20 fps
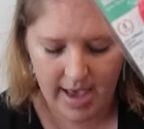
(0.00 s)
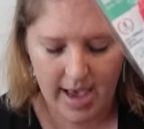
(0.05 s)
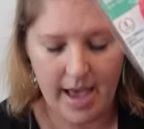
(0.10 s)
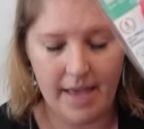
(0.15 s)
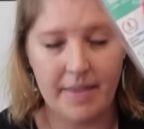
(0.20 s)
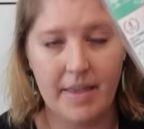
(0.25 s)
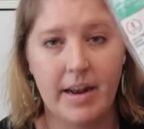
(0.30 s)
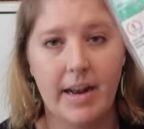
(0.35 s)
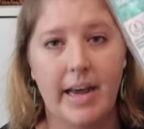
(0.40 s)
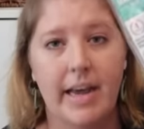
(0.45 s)

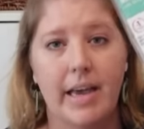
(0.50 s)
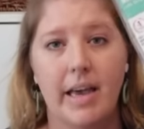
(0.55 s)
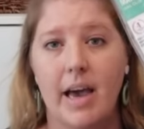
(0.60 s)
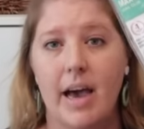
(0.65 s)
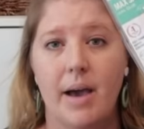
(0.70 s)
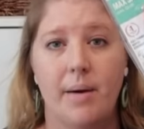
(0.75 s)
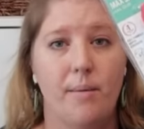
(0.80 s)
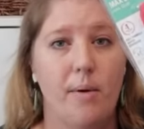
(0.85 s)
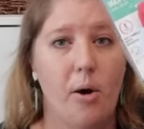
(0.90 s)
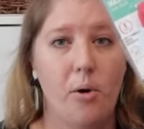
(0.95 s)
and then I,
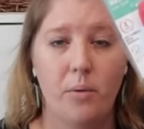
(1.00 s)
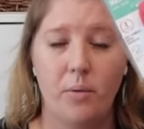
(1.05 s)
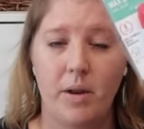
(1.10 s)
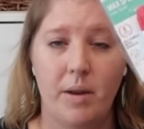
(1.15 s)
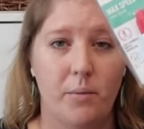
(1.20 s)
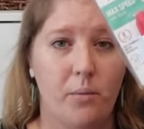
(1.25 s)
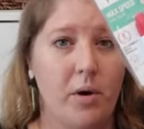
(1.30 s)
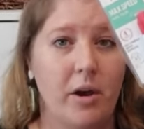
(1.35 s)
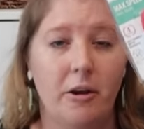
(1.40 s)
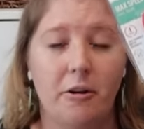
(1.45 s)
I
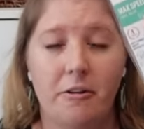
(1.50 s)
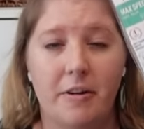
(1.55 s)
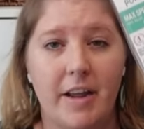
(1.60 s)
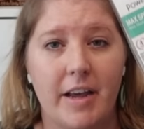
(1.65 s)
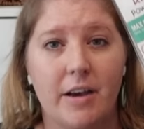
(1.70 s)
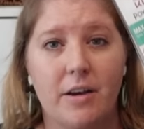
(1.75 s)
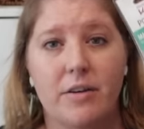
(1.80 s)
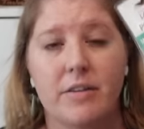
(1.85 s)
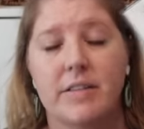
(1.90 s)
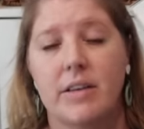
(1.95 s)
won't wear
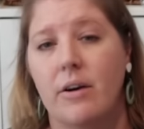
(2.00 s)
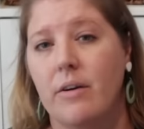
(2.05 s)
nails.